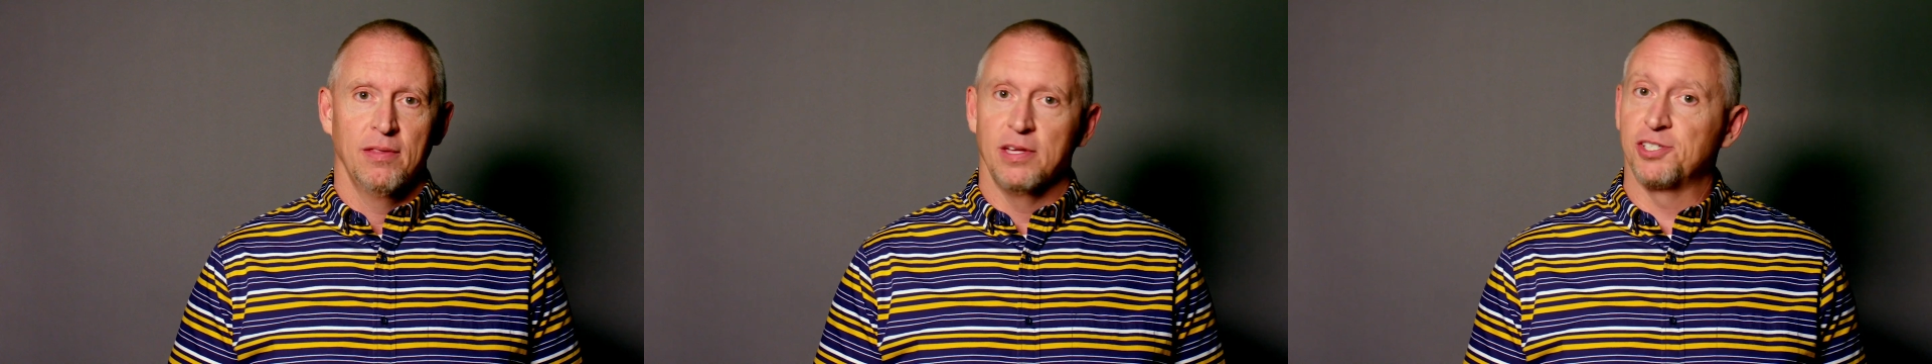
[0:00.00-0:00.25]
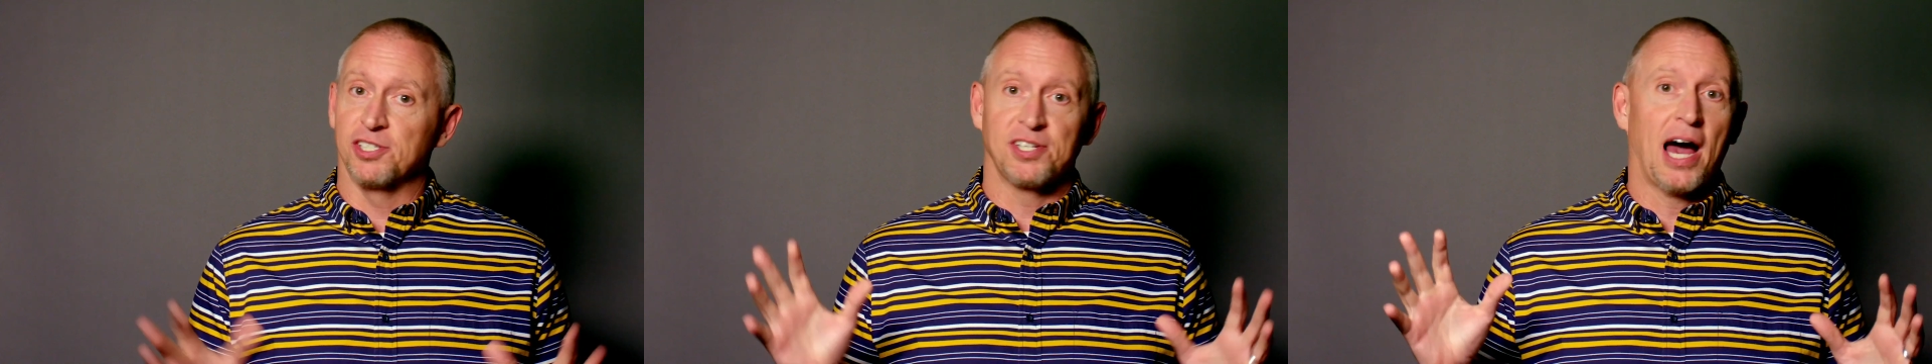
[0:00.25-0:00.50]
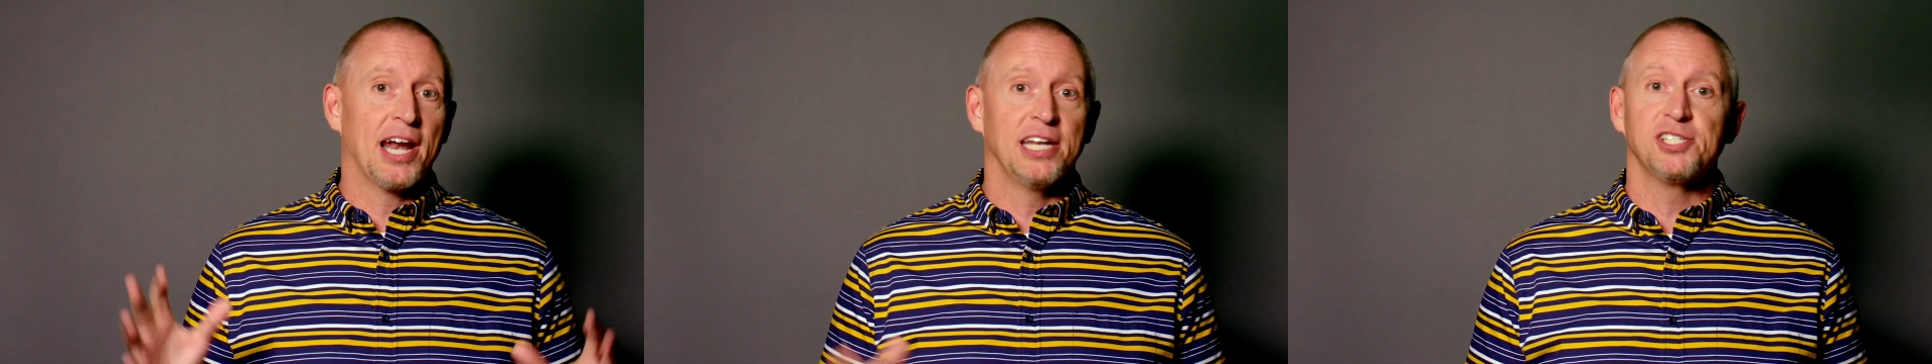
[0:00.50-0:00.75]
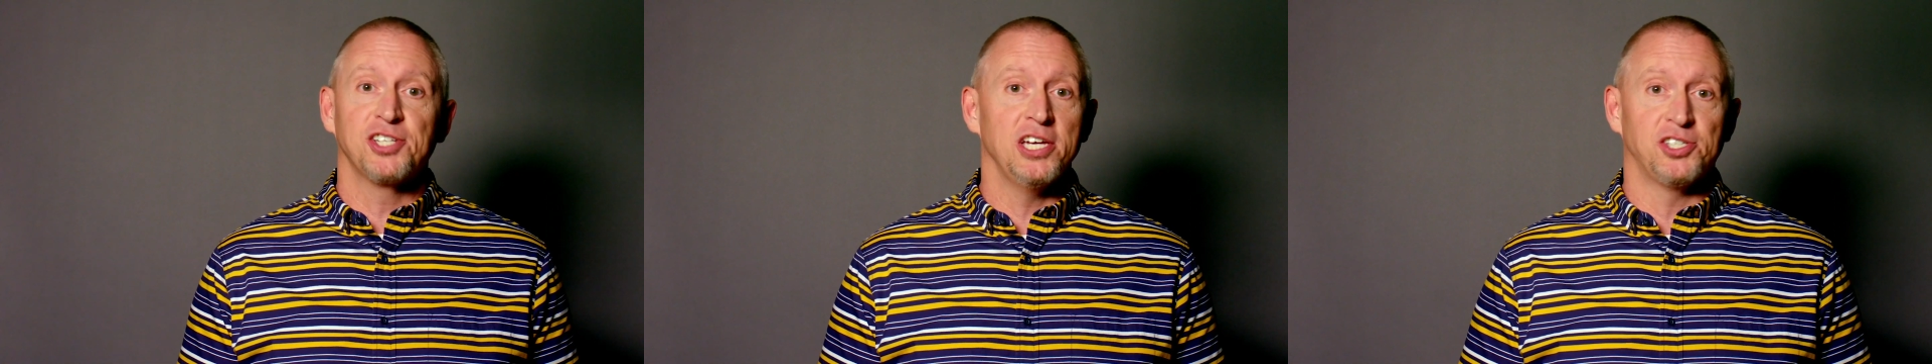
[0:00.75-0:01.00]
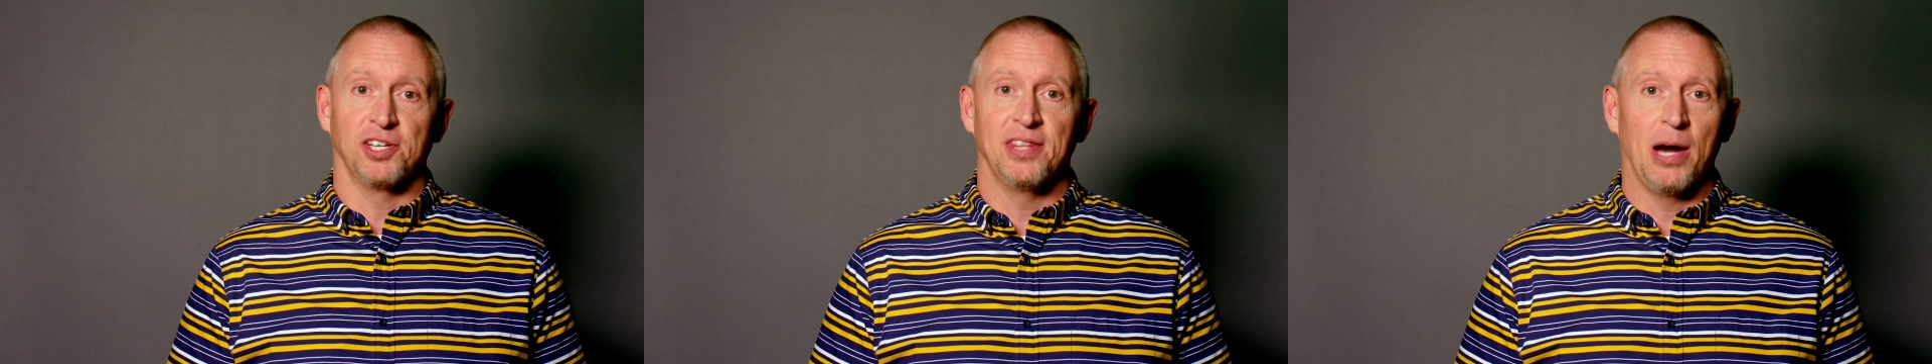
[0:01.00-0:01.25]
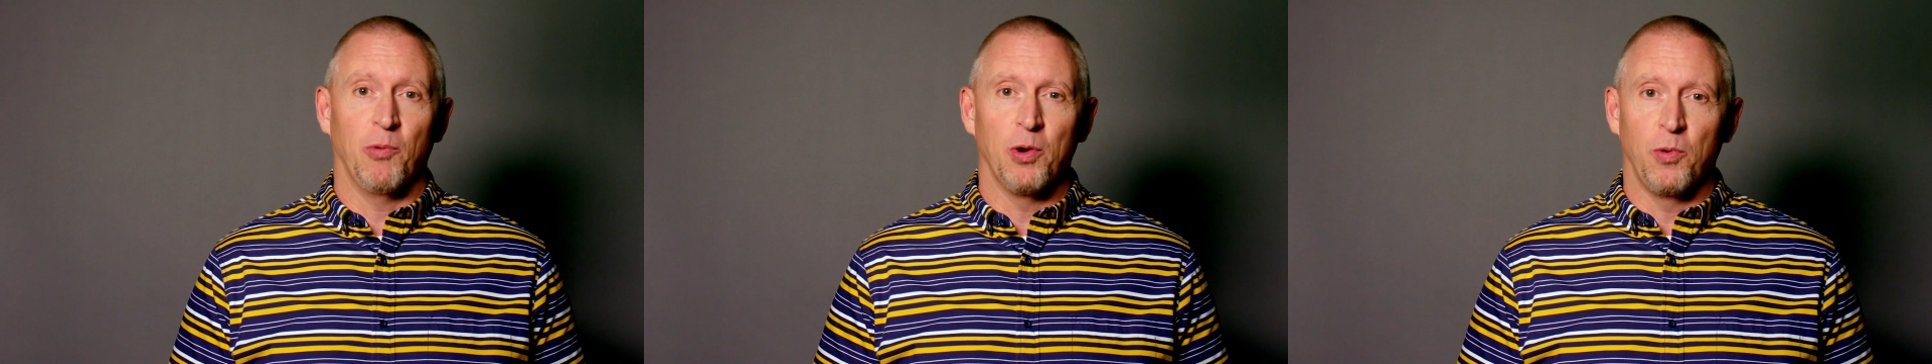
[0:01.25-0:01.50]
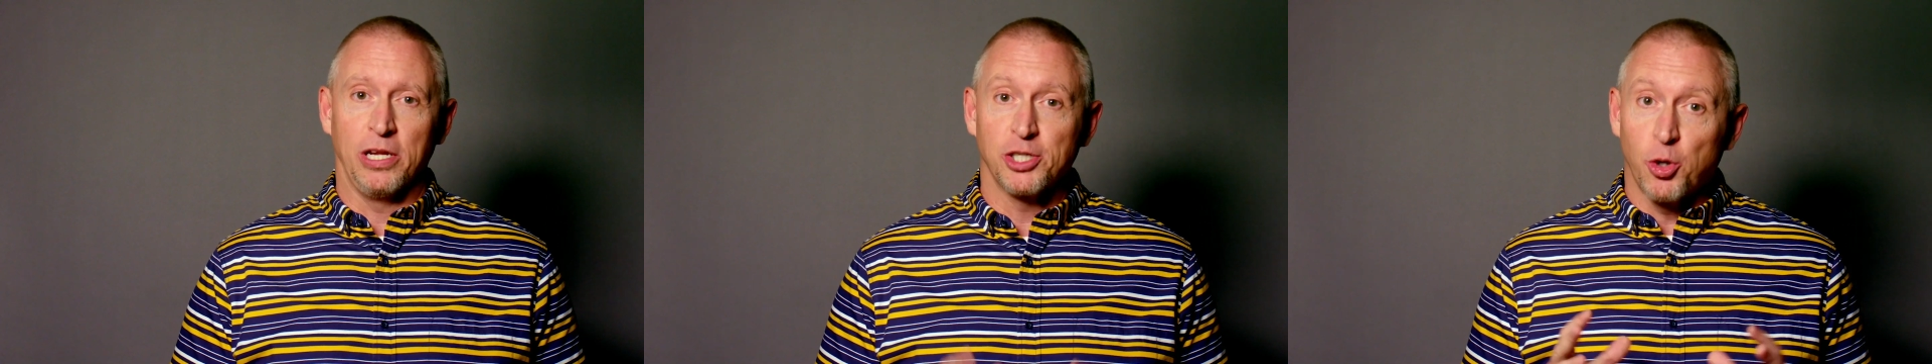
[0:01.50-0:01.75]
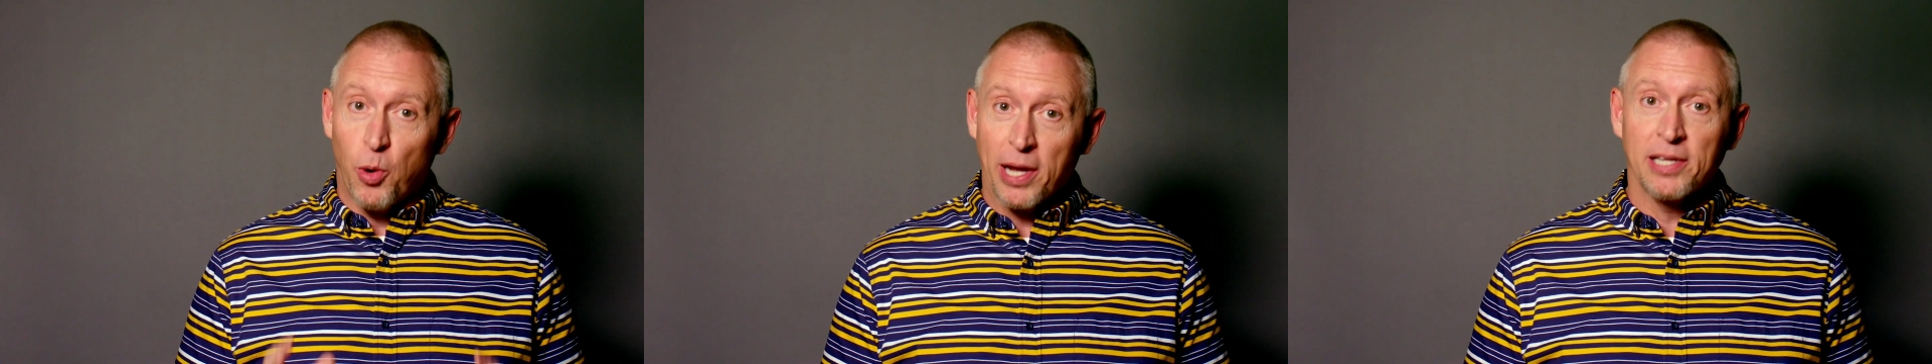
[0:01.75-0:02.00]
This is not a decision that we
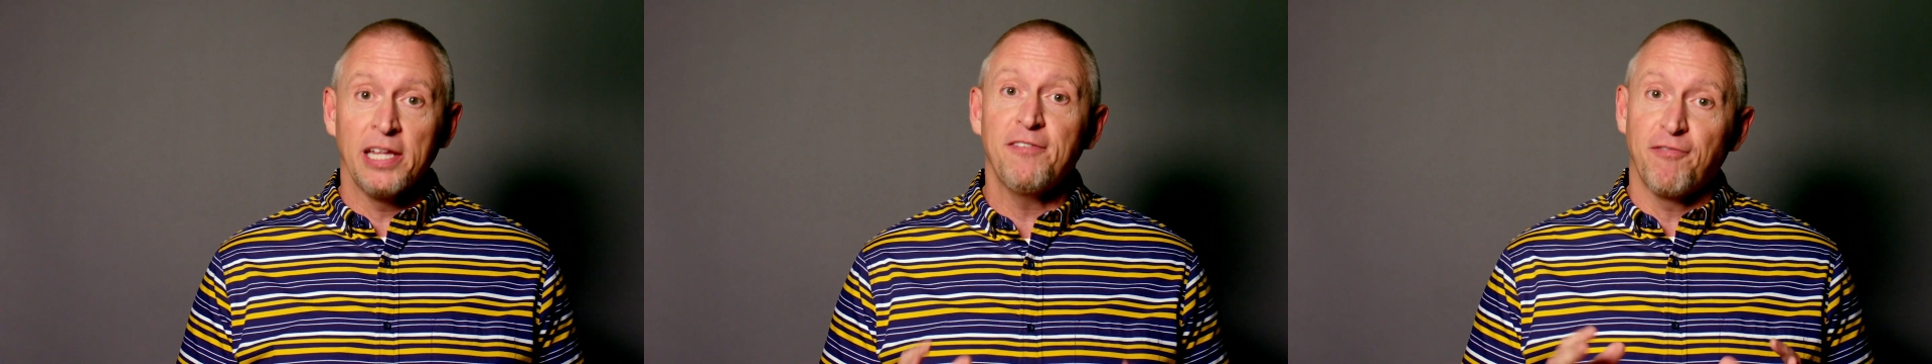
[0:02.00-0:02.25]
reach quickly,